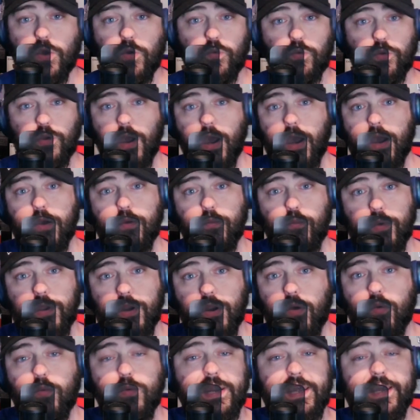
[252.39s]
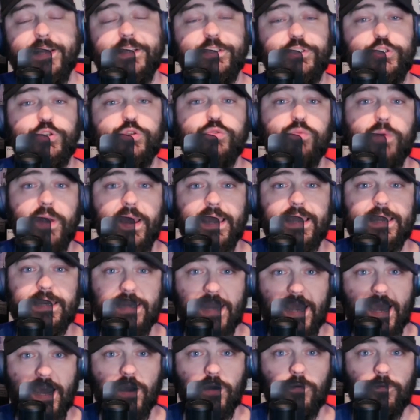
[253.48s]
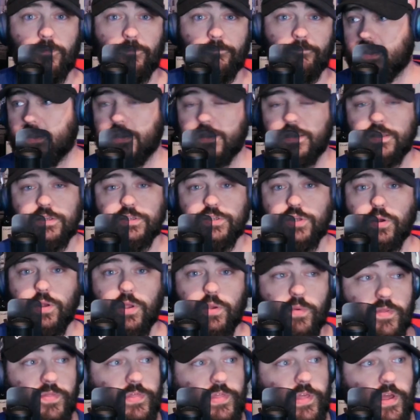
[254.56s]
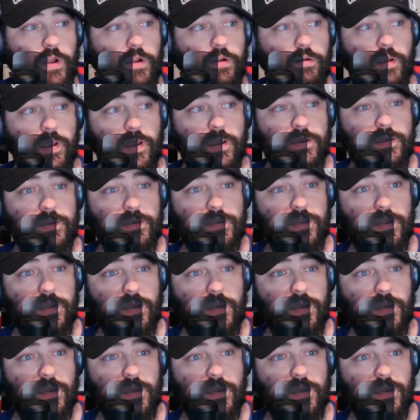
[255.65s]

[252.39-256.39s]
We don't need you right now. So he went there and